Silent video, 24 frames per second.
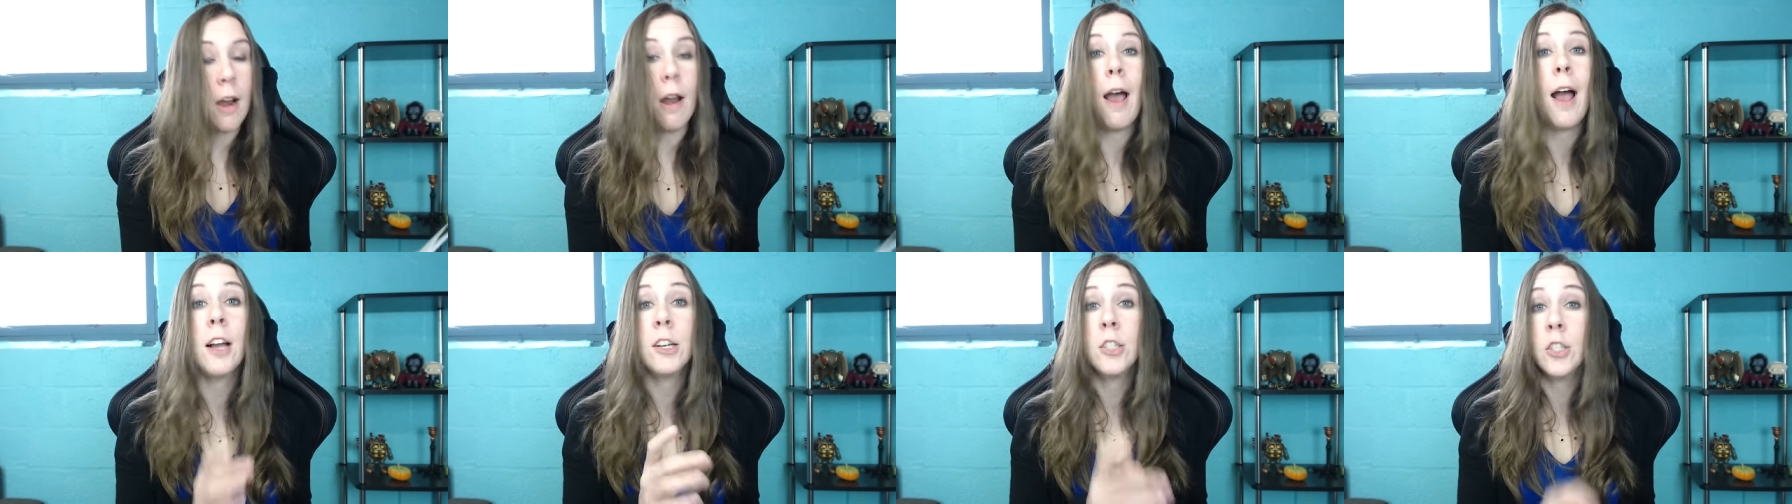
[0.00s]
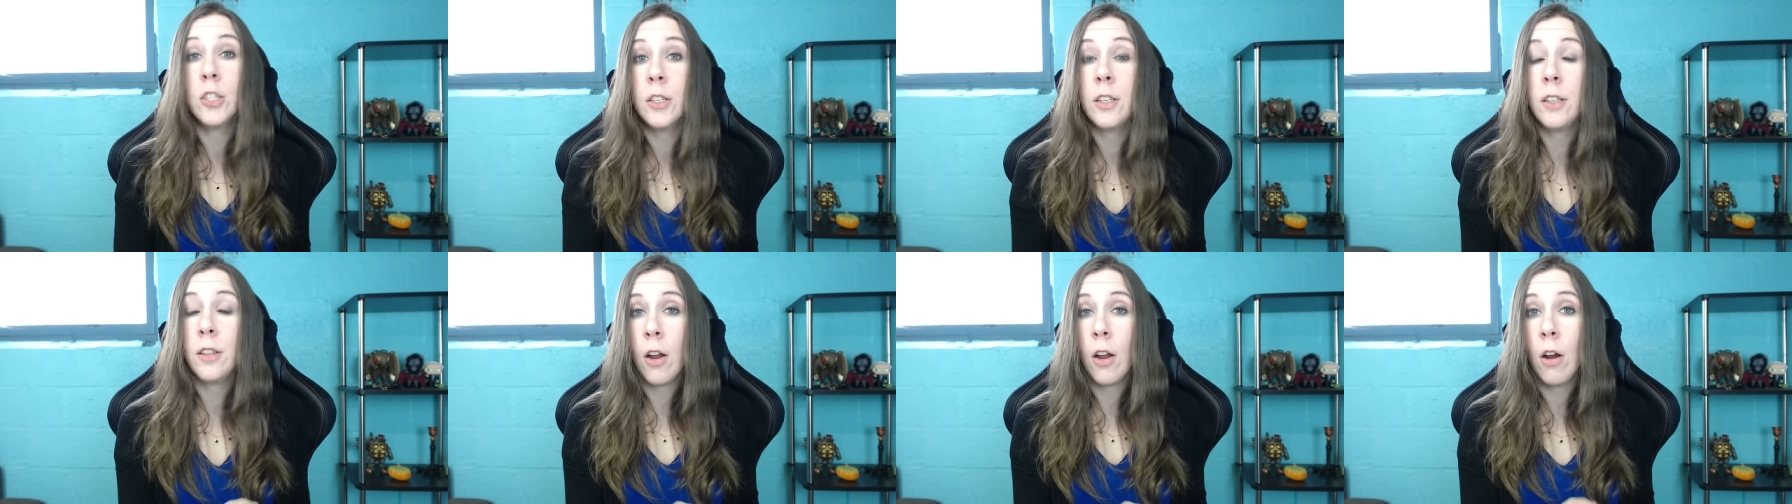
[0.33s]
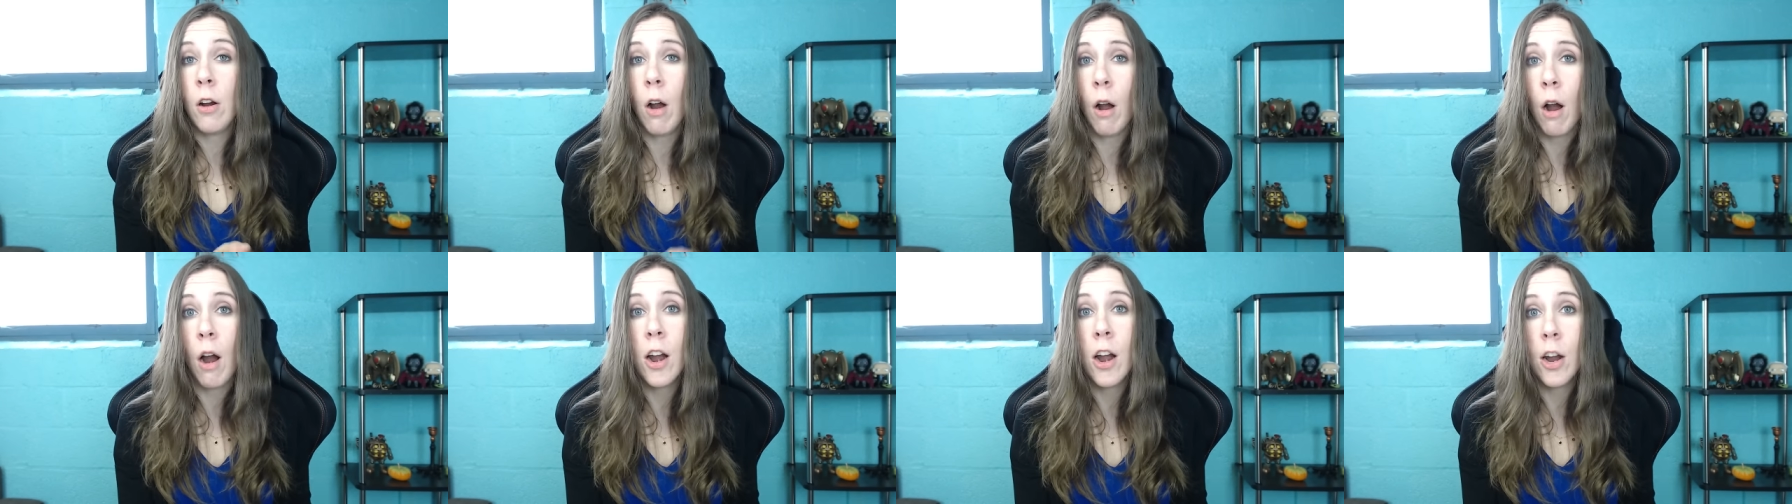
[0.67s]
Actually, there
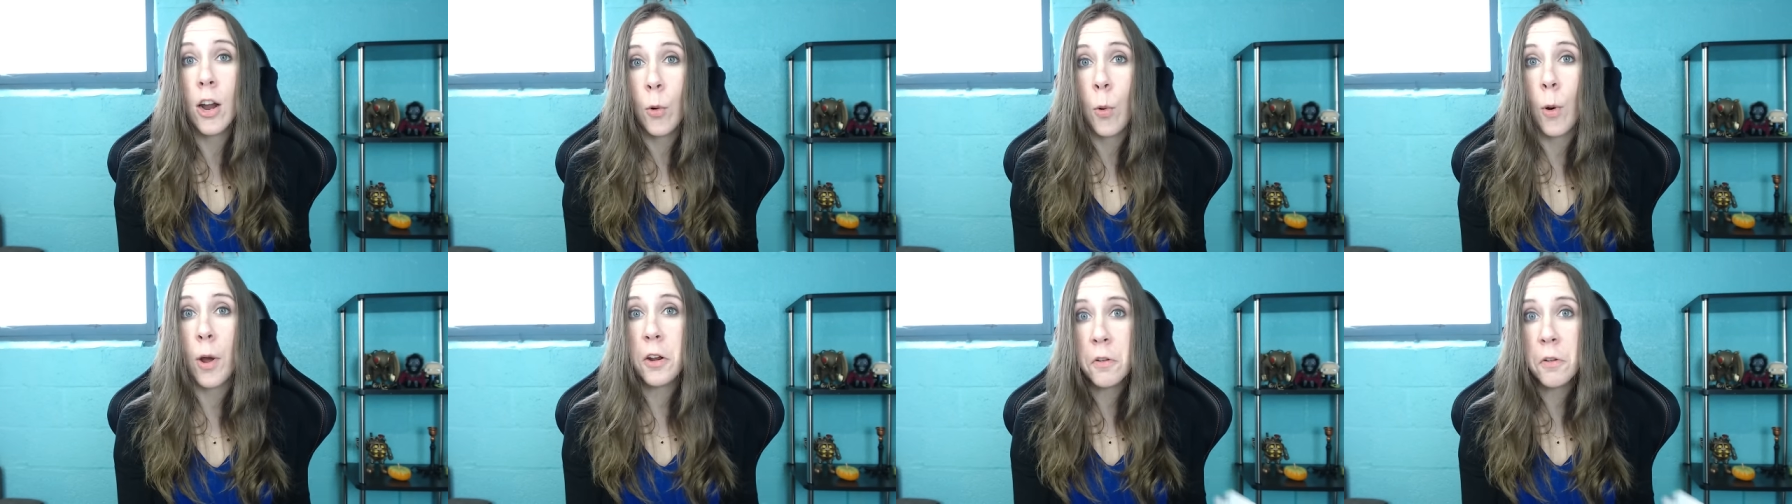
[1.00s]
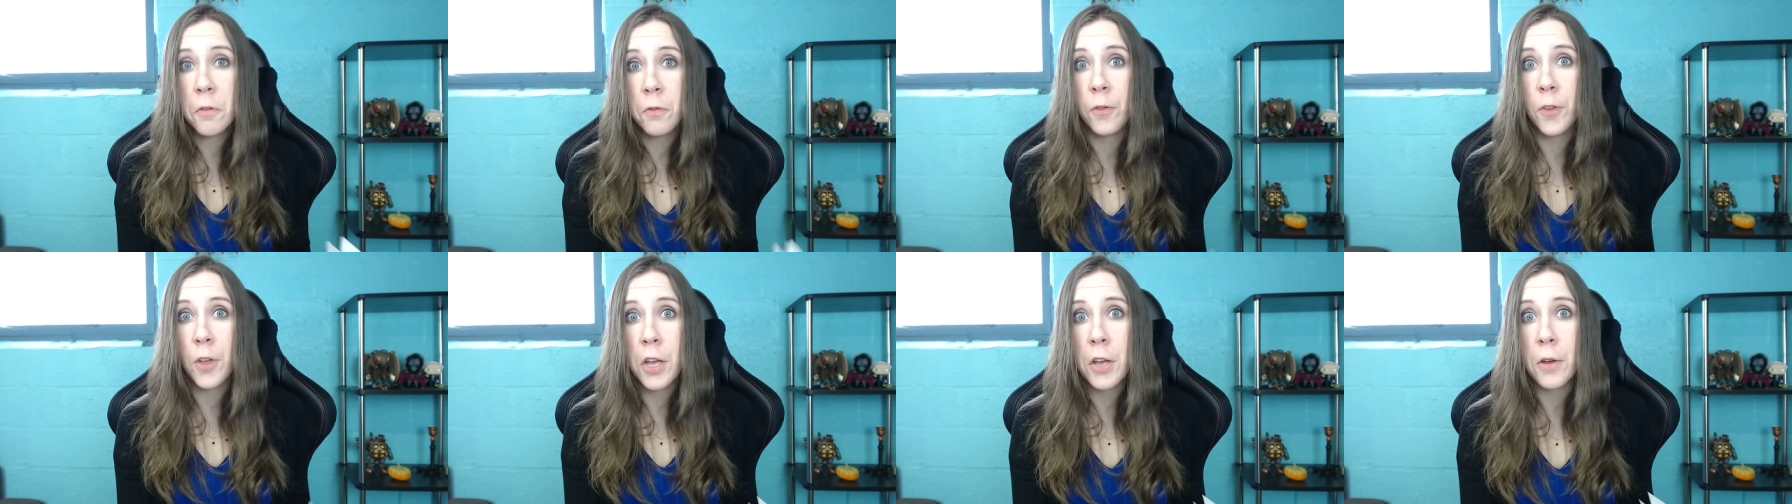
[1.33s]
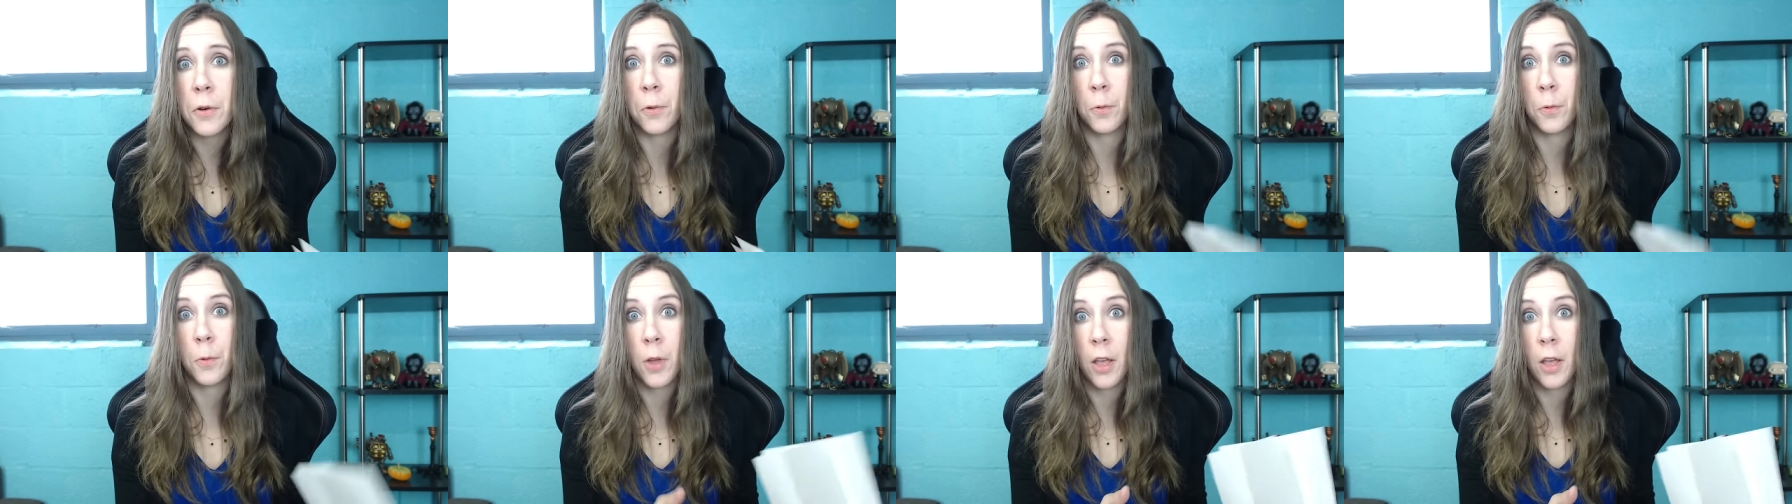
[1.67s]
are quite a few.